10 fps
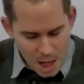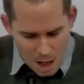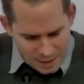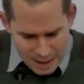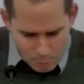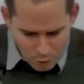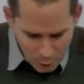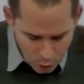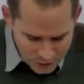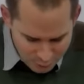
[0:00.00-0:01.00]
And then moving
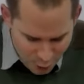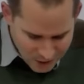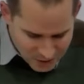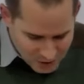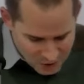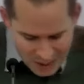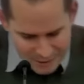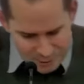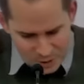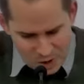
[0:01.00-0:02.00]
on to verses
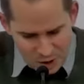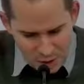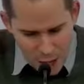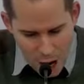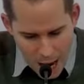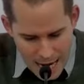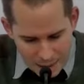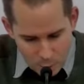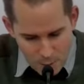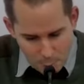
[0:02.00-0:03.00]
7 to
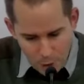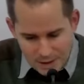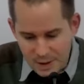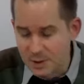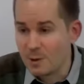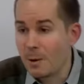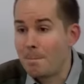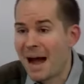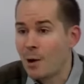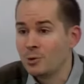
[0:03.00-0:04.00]
9, we're pointed to the
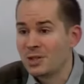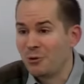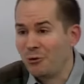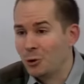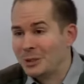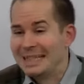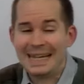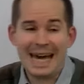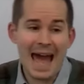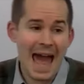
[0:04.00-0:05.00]
bountiful
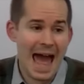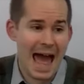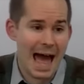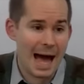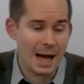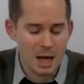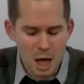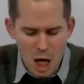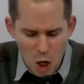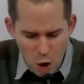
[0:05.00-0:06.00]
care
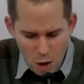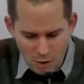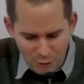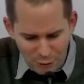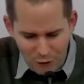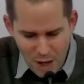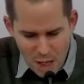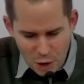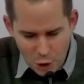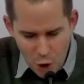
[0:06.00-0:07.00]
of
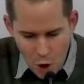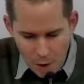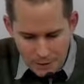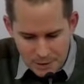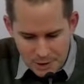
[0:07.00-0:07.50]
God.